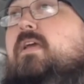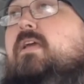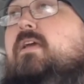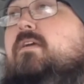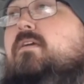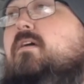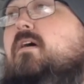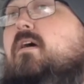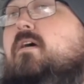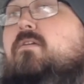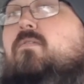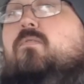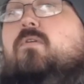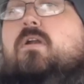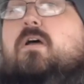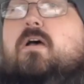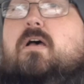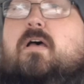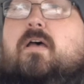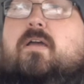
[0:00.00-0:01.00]
get caught on
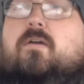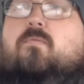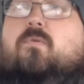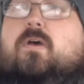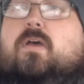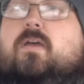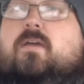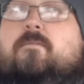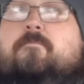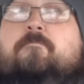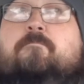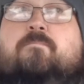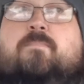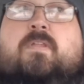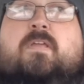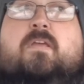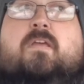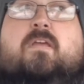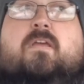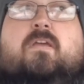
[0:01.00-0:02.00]
a highway,
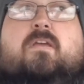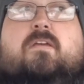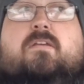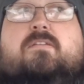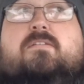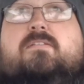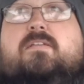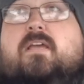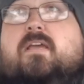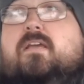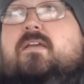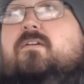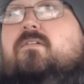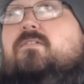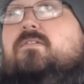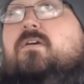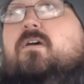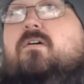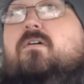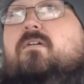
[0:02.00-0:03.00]
say you're
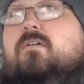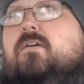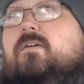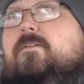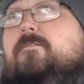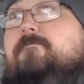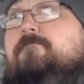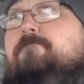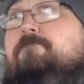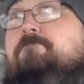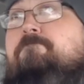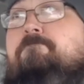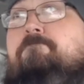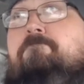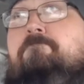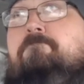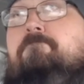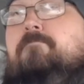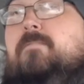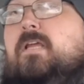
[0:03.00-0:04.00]
talking
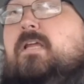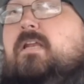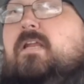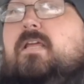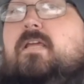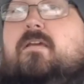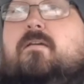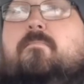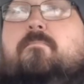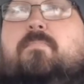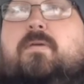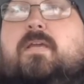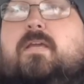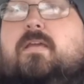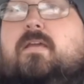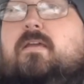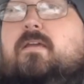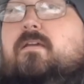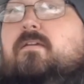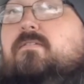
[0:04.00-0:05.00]
an
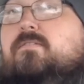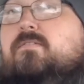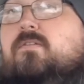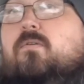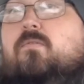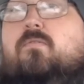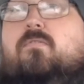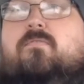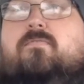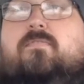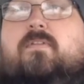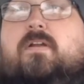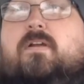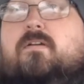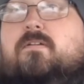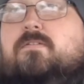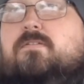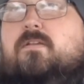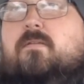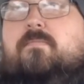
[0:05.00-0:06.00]
EMP, solar
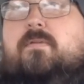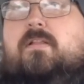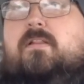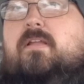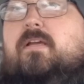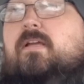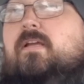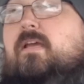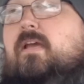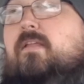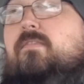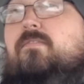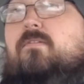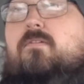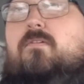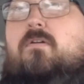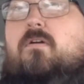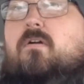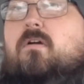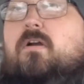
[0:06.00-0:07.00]
flare, something like that, their
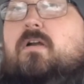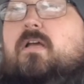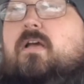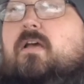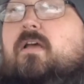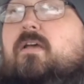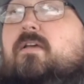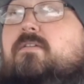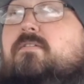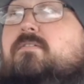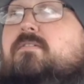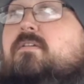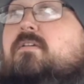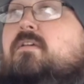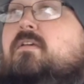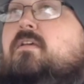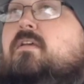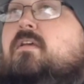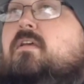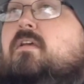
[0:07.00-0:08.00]
car dies,
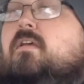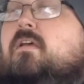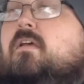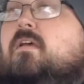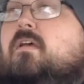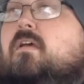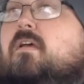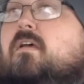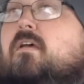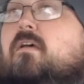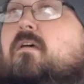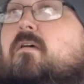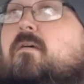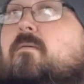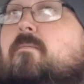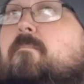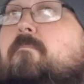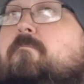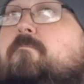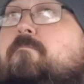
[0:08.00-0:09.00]

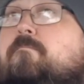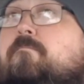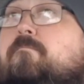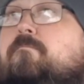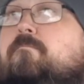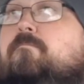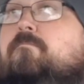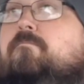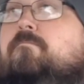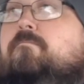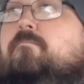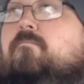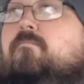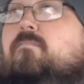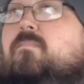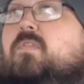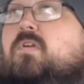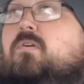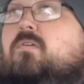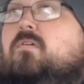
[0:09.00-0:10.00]

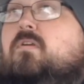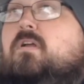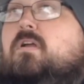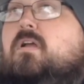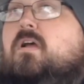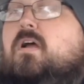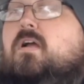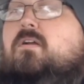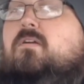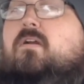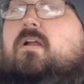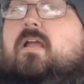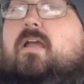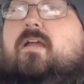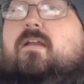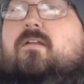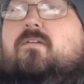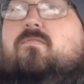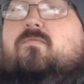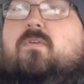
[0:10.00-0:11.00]
they're going to
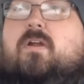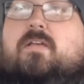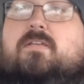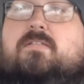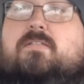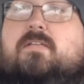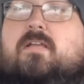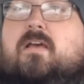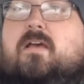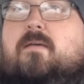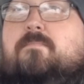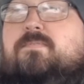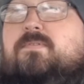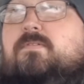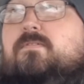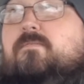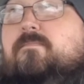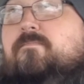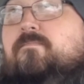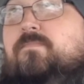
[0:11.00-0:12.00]
congregate at rest
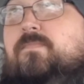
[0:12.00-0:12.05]
stops,